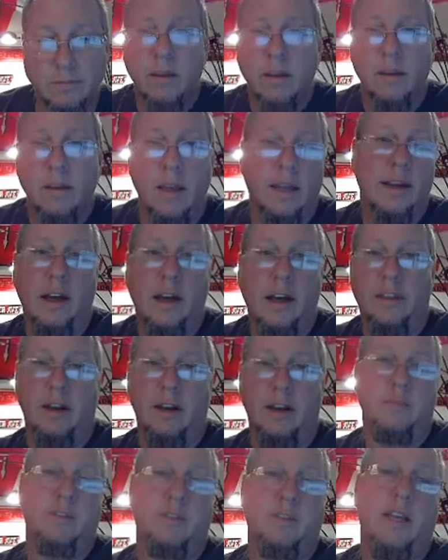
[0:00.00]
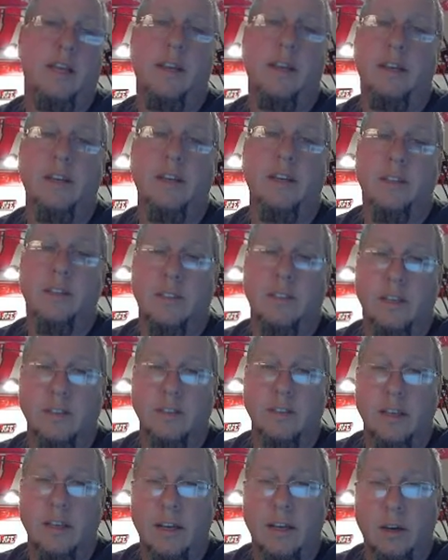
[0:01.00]
And now that I'm signed in, it says,
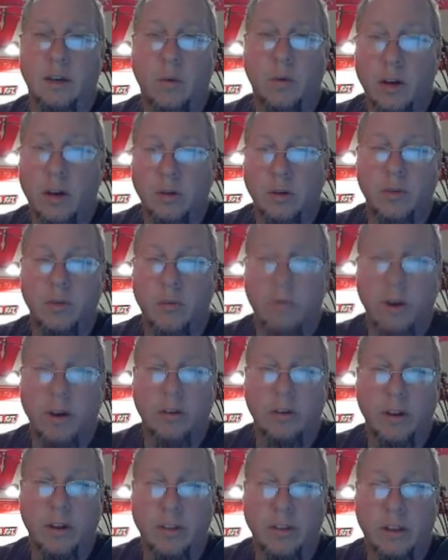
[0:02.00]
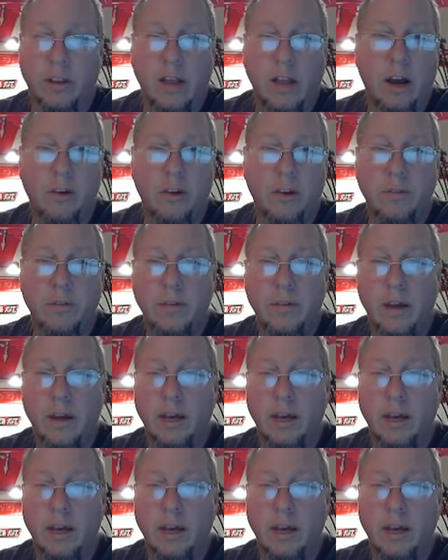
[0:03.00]
welcome to rendering in the cloud.